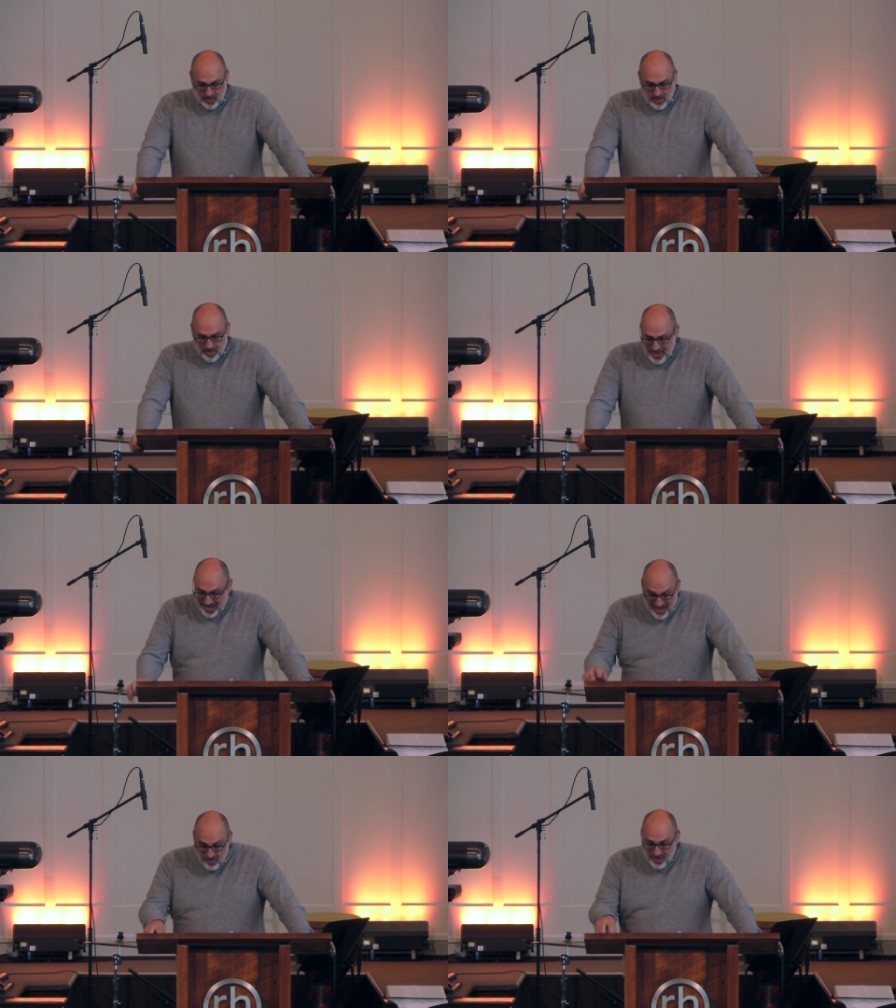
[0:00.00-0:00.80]
That
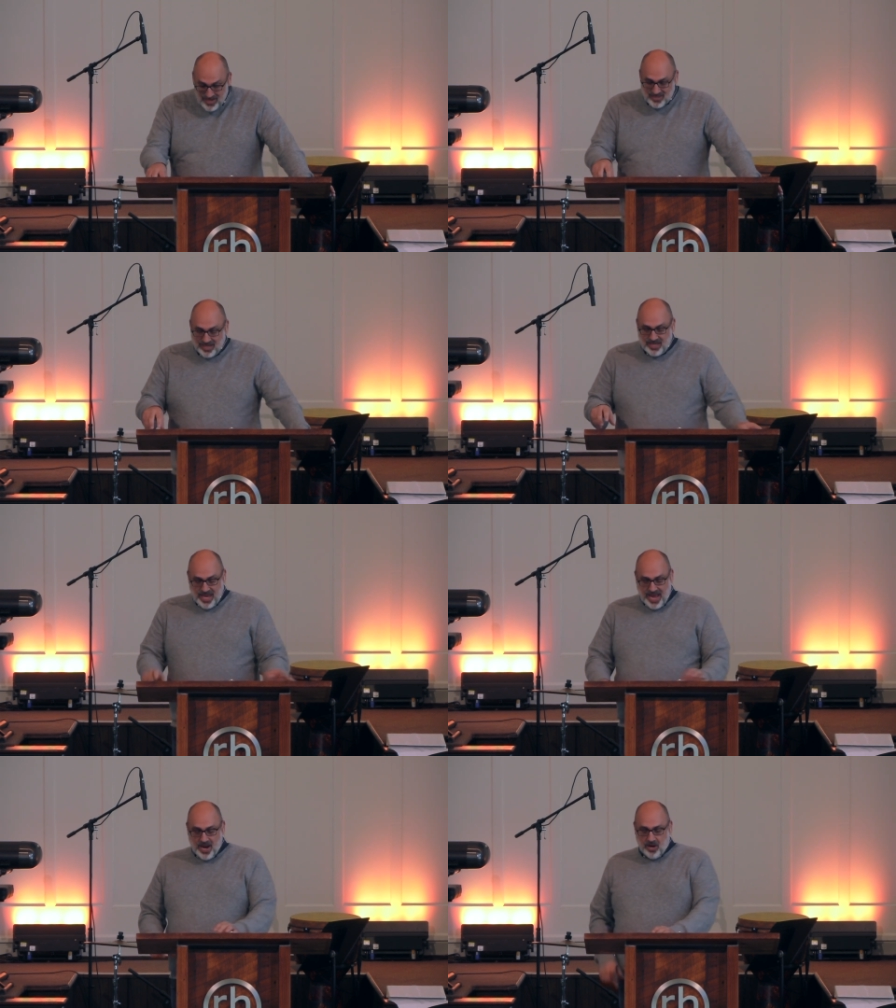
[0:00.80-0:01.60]
enemy doesn't
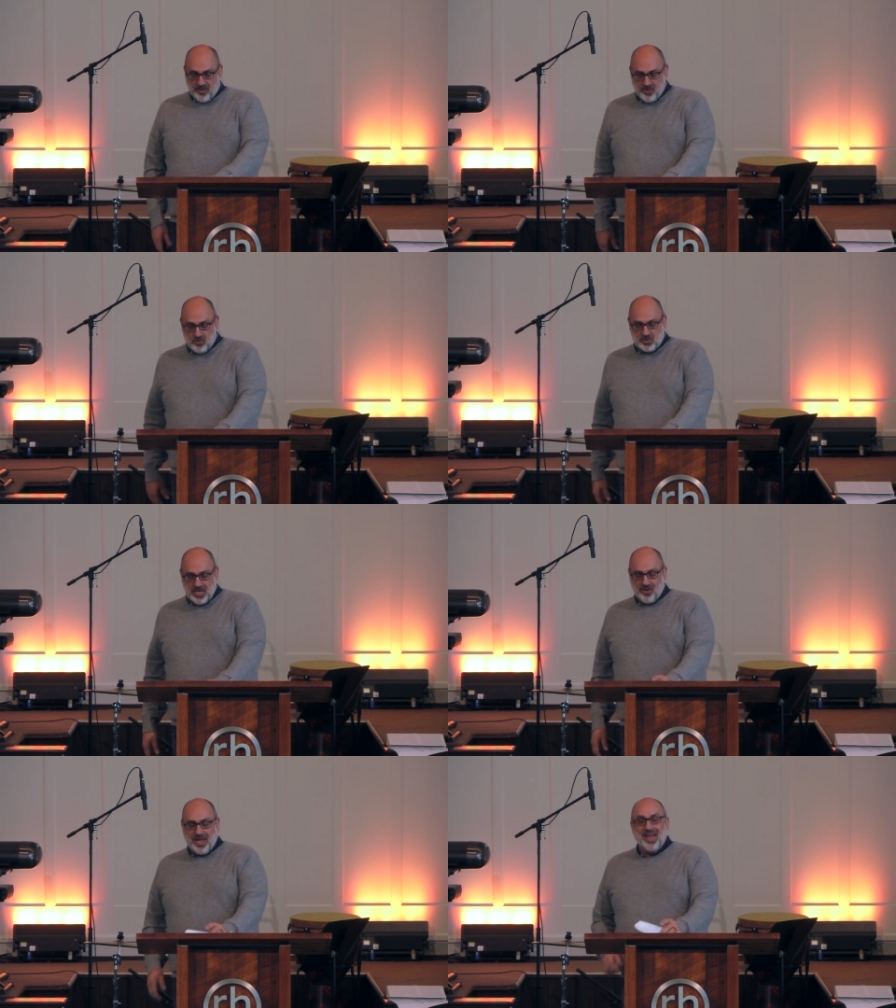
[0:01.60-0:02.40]
care if you
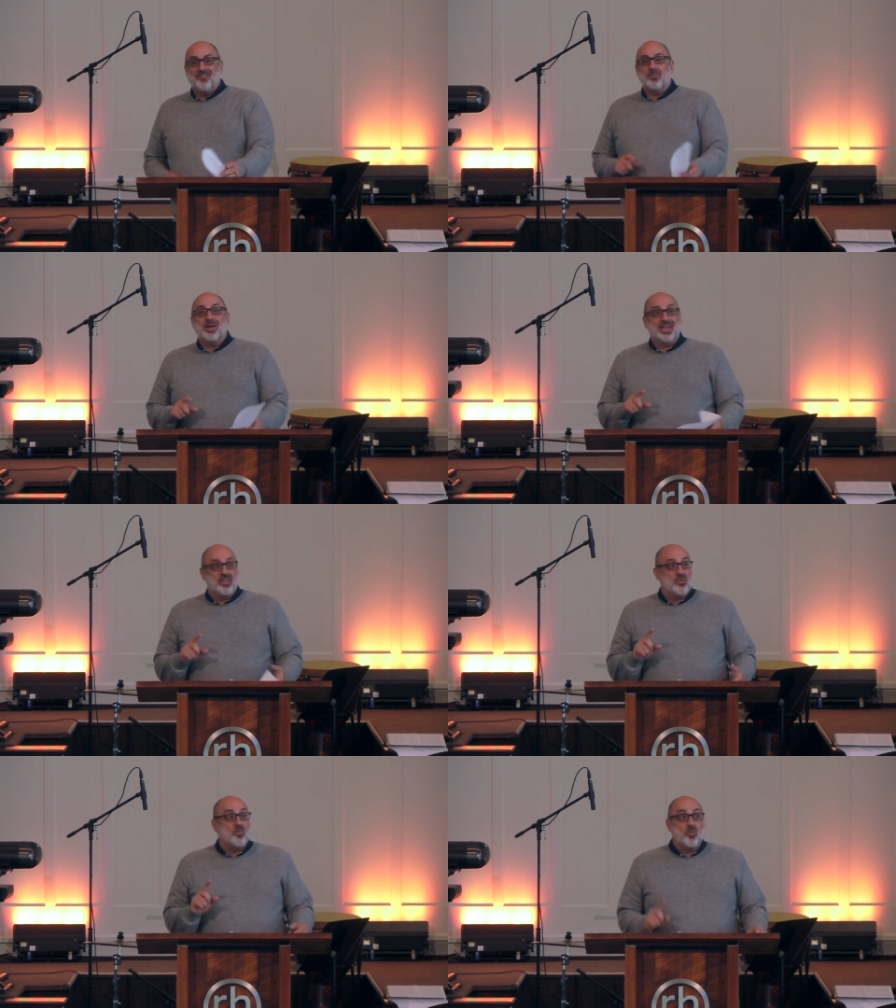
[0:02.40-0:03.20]
tell everybody
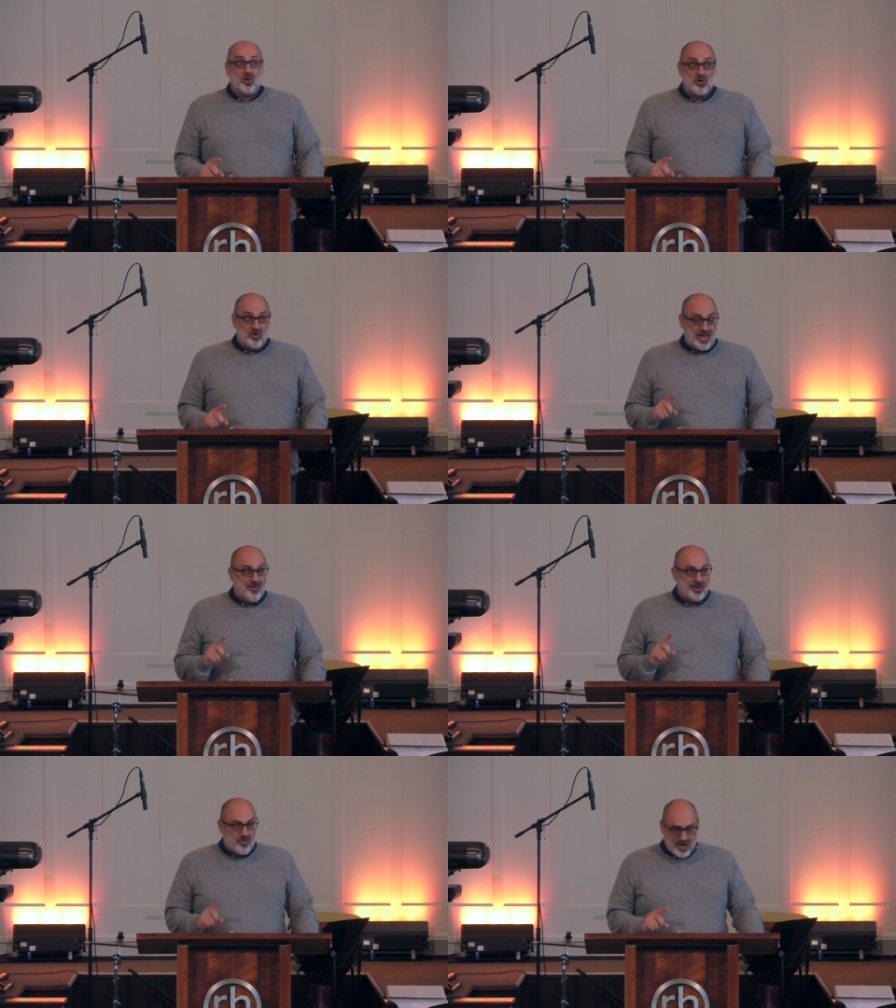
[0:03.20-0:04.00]
in the world how
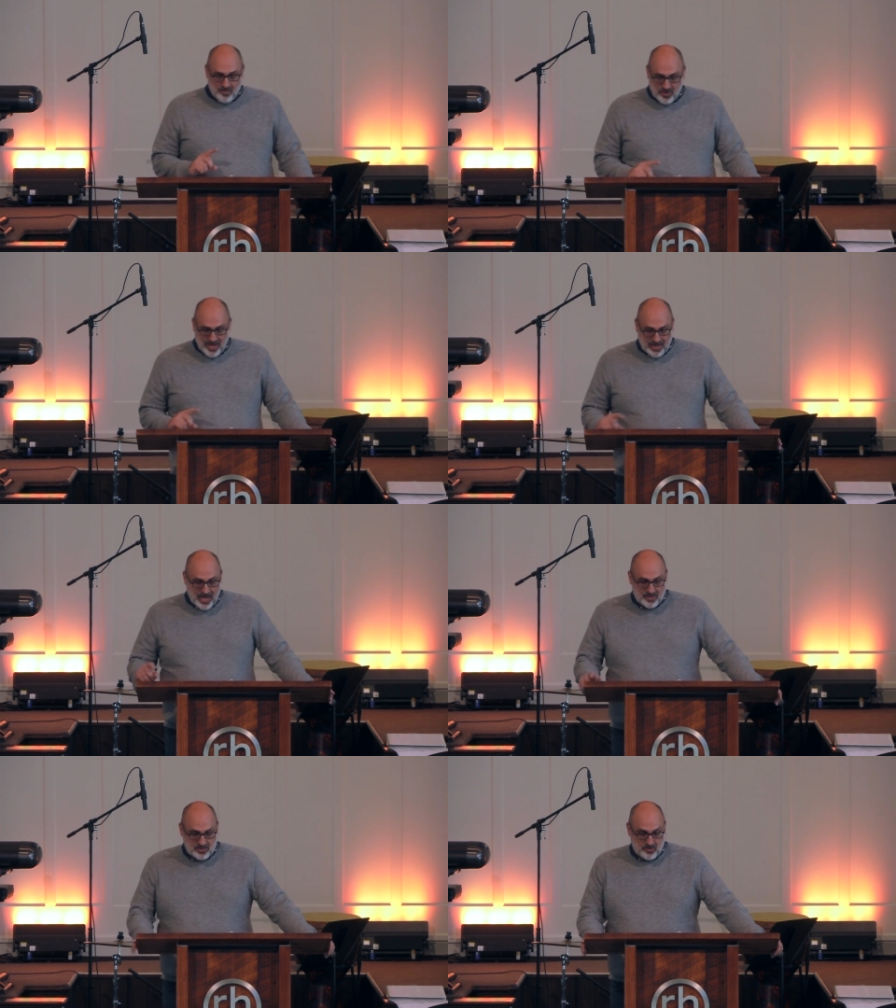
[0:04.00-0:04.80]
incredible that
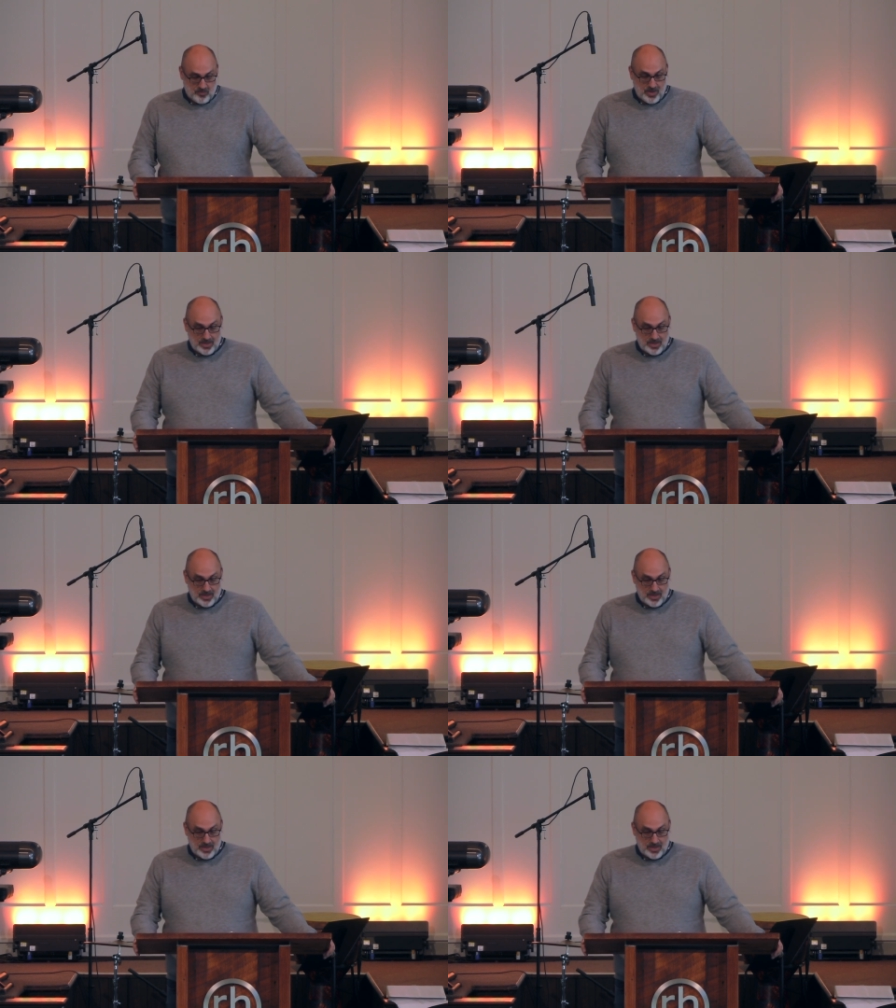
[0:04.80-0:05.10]
concert was.